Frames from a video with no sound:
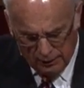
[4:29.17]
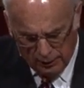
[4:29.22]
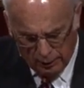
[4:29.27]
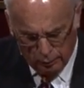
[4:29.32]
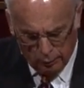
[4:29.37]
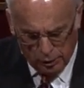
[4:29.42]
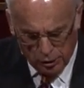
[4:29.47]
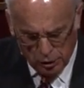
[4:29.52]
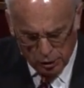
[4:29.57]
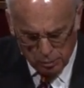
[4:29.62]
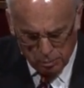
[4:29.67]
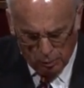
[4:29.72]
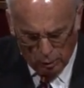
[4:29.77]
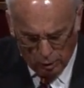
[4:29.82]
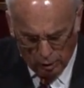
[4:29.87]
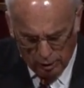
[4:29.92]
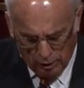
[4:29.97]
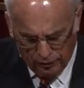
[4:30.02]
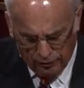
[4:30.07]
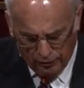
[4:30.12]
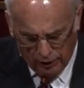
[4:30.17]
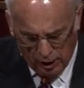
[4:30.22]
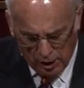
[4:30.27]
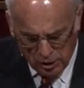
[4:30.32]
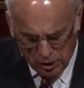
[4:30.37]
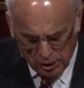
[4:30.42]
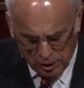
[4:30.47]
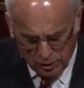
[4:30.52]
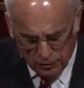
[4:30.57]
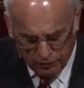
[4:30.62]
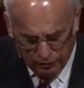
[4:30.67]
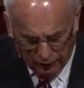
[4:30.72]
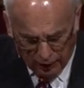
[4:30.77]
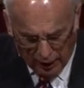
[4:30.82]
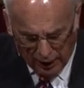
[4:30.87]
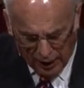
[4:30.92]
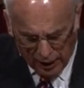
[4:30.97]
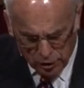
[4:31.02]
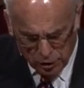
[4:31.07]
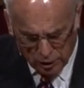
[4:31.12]
That which is born of the flesh is
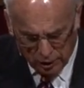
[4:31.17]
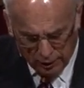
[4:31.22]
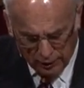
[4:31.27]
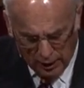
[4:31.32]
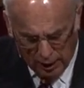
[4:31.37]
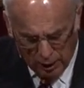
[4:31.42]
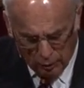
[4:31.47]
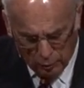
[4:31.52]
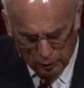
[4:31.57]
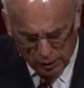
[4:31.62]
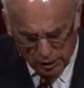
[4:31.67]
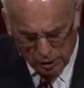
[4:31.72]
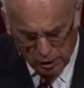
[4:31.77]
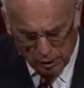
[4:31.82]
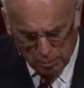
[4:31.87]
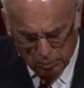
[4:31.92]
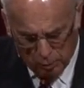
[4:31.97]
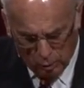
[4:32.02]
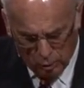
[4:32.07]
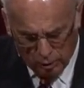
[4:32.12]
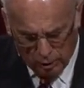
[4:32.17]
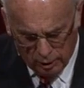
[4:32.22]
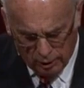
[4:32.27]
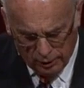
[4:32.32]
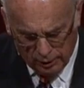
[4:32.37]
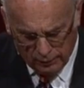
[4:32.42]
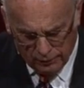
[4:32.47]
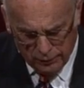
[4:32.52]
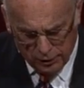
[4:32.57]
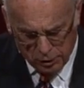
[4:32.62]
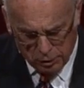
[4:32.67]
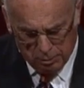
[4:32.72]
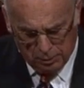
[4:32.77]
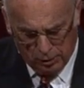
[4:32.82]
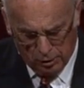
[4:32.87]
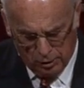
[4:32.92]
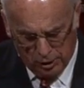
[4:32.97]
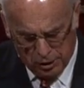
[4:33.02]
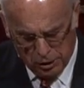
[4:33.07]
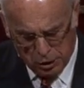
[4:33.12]
flesh, and that which is born of the
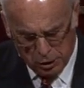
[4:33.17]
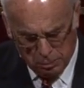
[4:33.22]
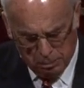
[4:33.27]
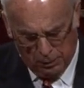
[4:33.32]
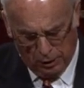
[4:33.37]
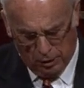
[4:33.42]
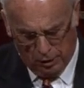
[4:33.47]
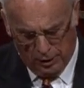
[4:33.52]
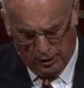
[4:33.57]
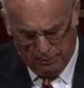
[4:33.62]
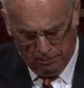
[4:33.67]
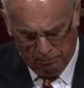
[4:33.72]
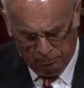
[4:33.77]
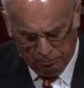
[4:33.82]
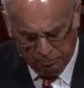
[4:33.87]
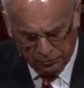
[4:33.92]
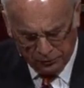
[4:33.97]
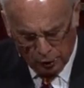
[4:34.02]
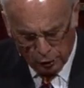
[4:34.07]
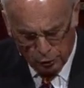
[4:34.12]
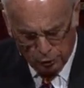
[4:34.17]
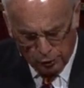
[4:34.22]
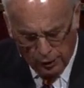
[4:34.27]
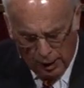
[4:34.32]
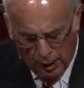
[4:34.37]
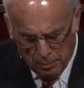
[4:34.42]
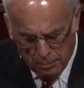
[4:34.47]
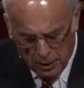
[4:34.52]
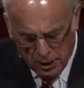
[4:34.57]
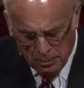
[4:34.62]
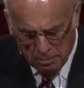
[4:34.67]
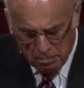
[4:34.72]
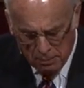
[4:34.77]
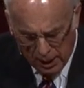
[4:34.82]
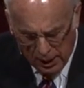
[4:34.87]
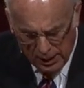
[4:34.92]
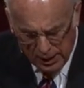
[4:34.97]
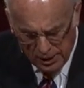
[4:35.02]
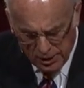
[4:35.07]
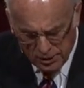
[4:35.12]
Spirit is spirit. Do not be
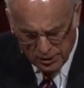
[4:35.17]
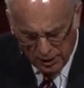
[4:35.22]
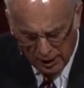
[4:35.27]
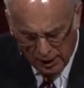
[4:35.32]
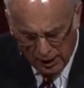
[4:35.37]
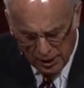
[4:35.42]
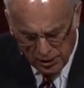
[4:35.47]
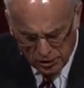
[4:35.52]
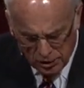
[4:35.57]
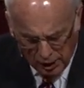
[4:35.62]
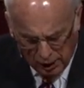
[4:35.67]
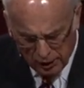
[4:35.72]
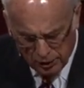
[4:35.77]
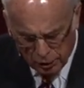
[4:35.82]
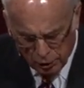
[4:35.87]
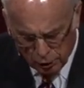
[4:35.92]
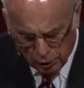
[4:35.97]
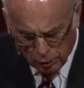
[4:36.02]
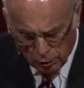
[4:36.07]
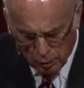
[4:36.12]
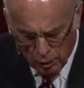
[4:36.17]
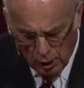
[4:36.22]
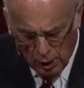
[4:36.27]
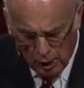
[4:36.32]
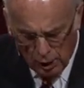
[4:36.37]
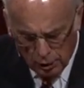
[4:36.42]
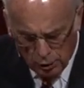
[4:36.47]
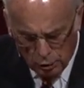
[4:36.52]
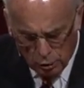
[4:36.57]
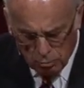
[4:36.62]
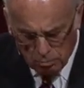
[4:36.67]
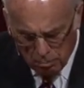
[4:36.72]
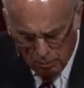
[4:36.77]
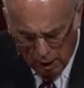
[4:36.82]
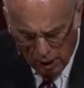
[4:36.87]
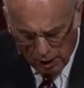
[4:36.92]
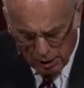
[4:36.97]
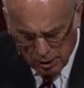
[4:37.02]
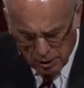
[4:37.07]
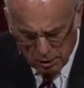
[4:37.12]
amazed that I said to you, You
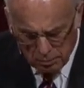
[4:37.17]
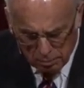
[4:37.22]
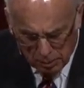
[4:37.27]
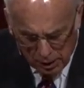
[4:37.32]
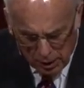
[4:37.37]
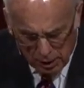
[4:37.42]
must